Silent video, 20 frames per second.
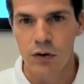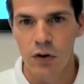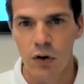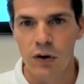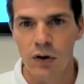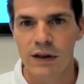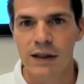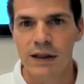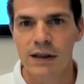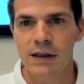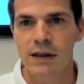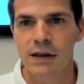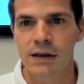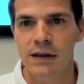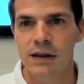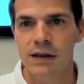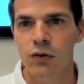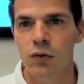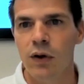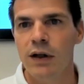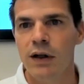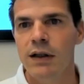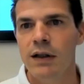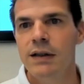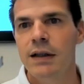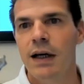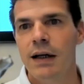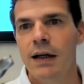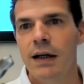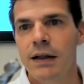So this one
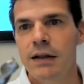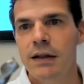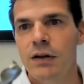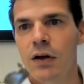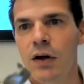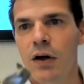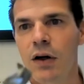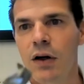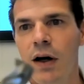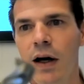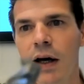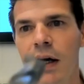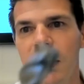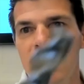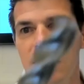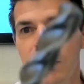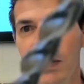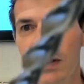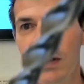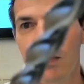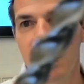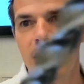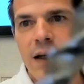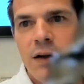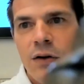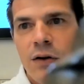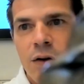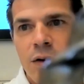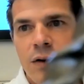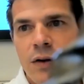is a 8
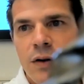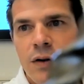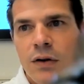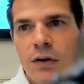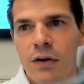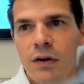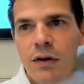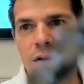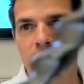millimeter.